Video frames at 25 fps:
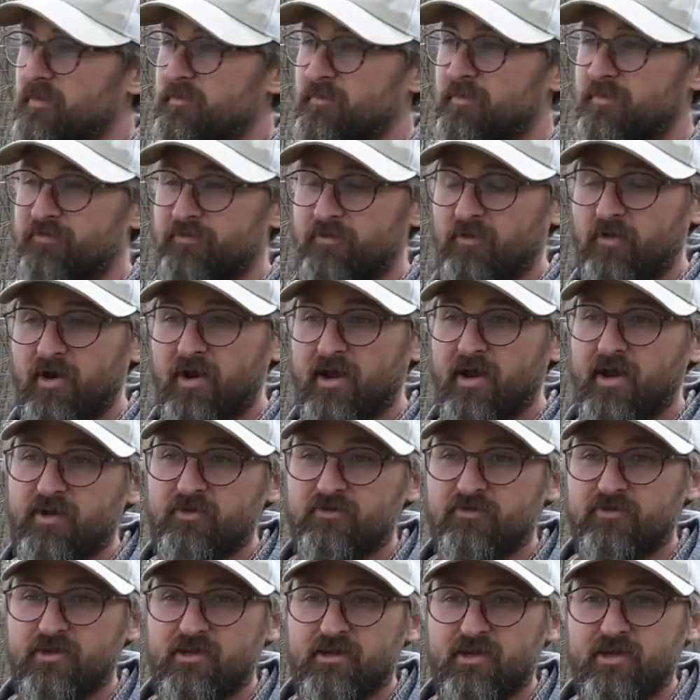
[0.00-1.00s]
before I
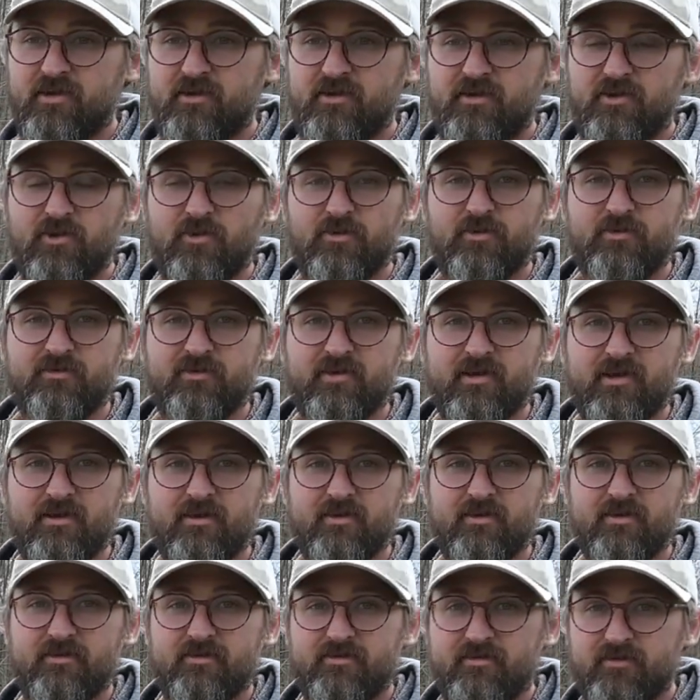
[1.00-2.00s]
actually need to use it.
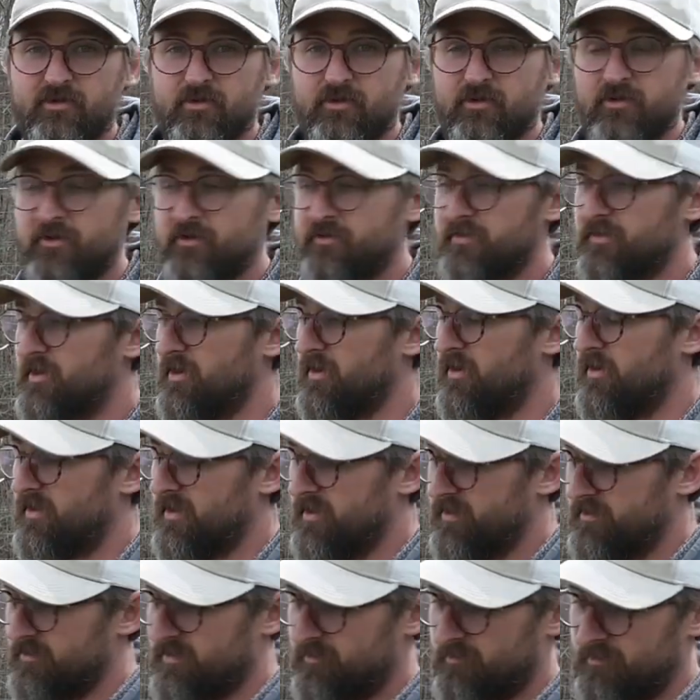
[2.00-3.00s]
So then I'll
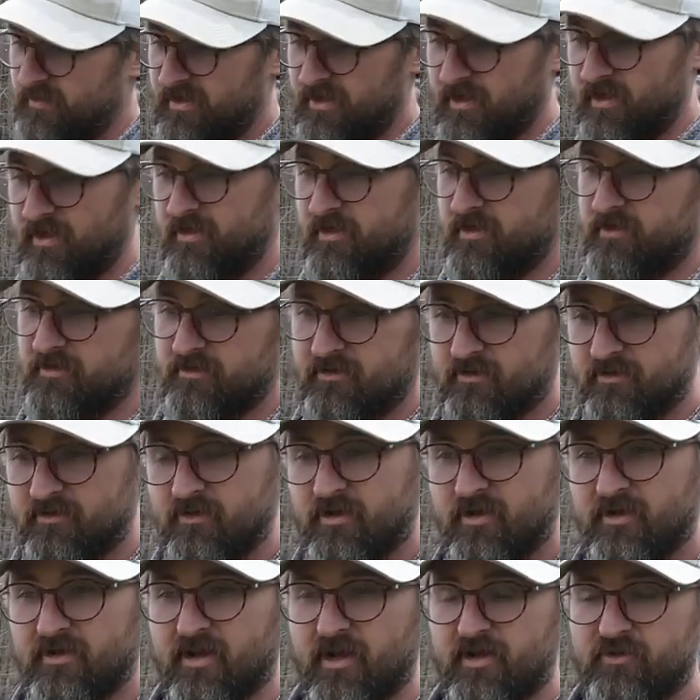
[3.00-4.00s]
be adding
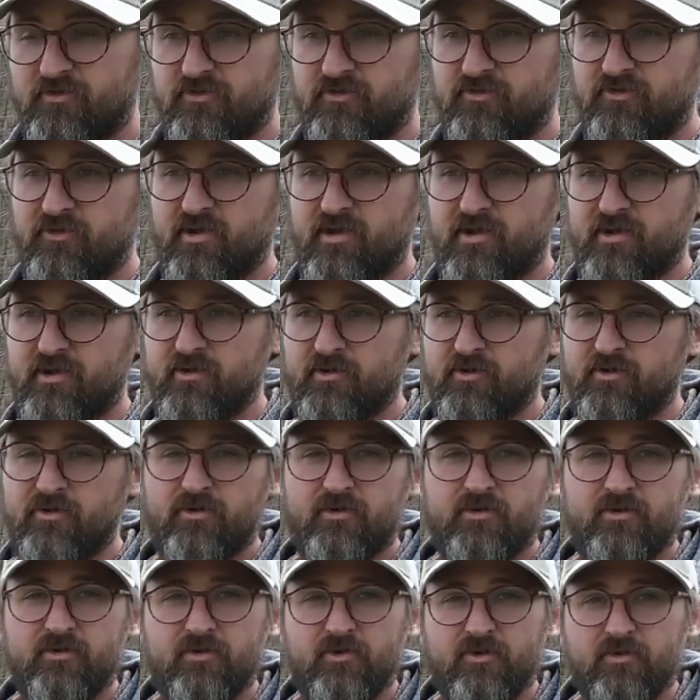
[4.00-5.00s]
nitrogen and
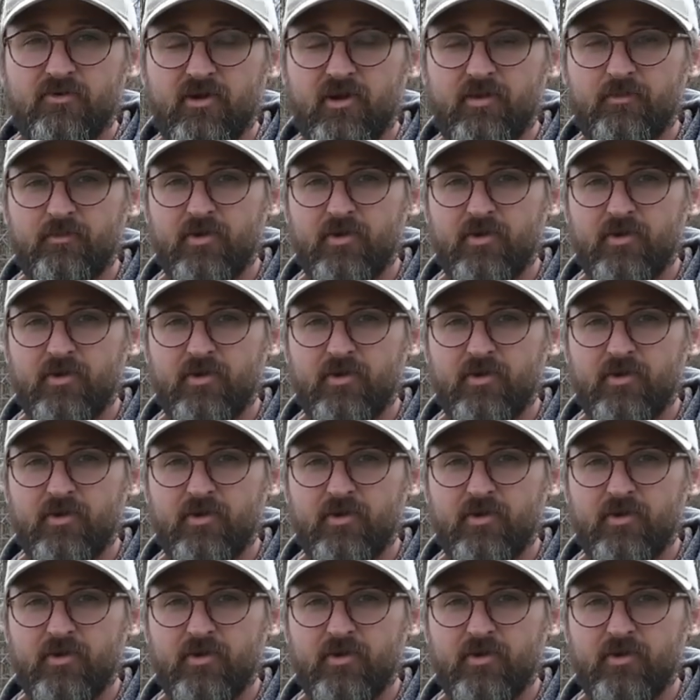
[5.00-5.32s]
green